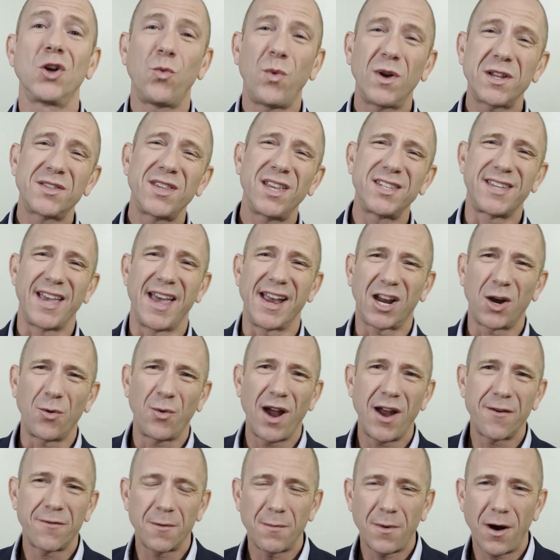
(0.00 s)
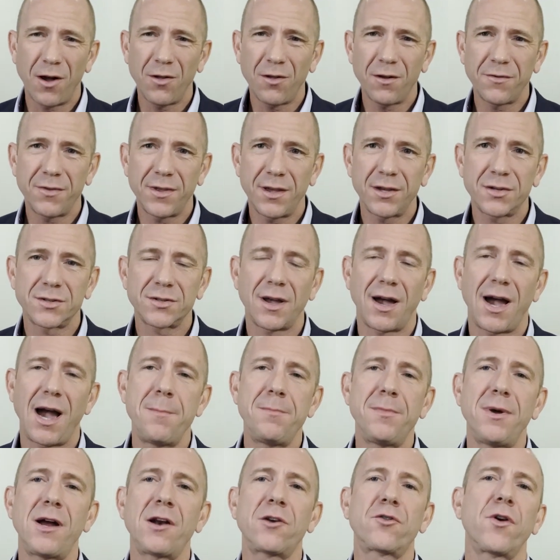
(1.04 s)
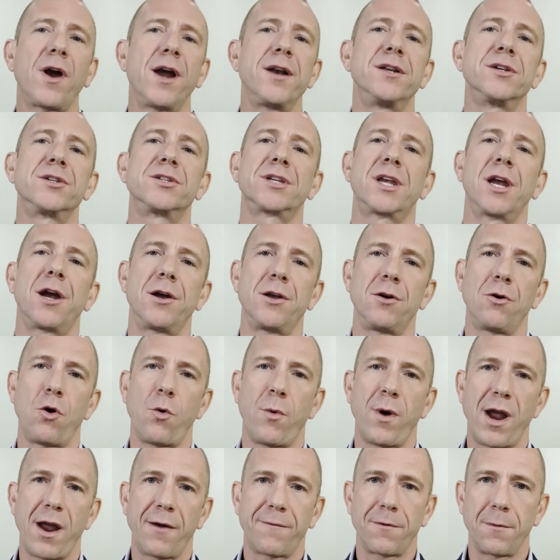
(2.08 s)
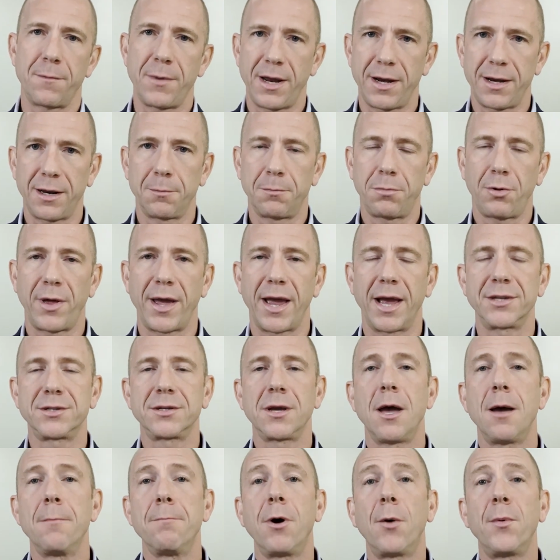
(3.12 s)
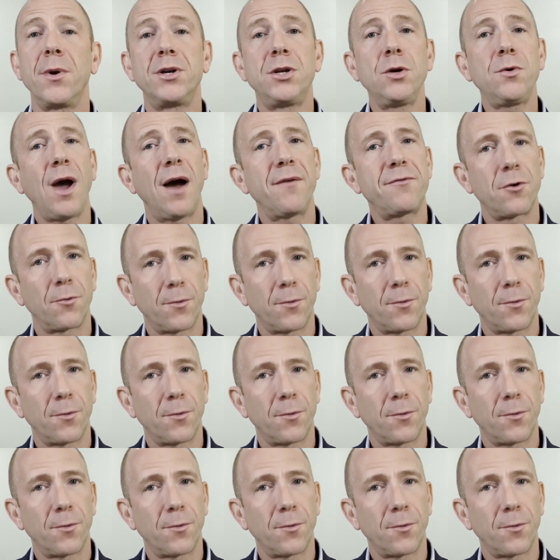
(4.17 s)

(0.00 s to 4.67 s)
what's the takeaway from all of this? I'm not trying to scare you away from eating plants, but we do have to